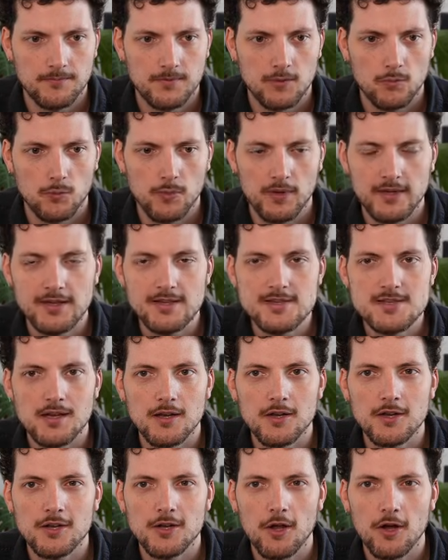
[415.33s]
We need a
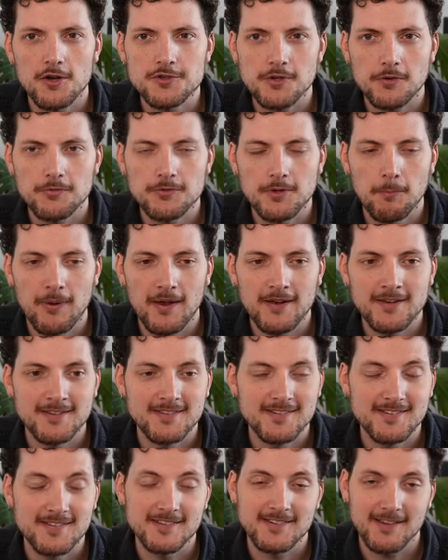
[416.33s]
lot of
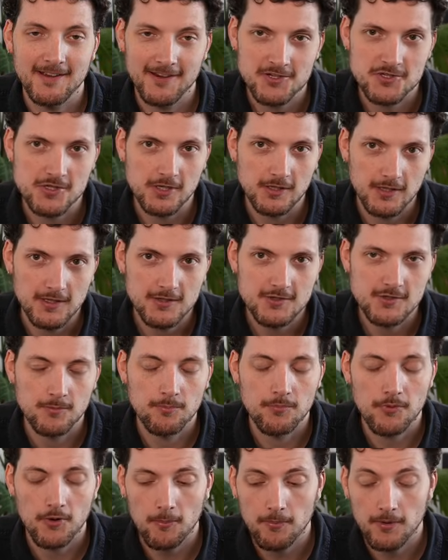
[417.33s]
dependencies actually to
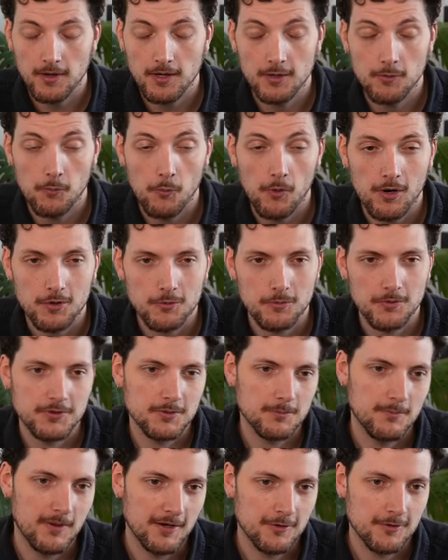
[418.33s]
properly work with
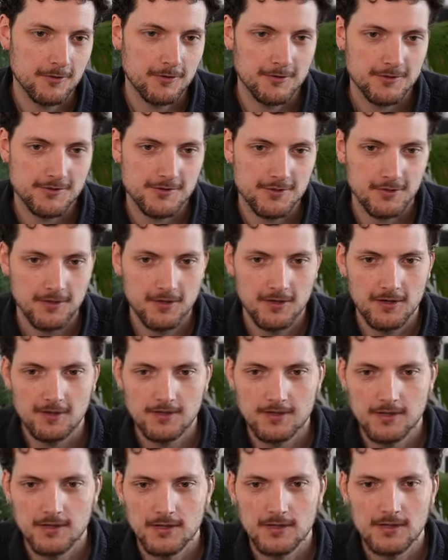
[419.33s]
the
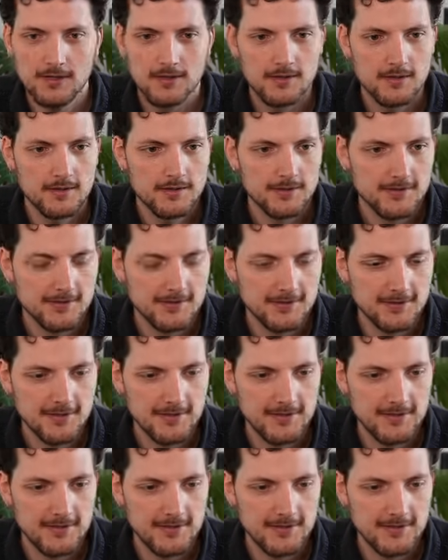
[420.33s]
microcontroller. Let's look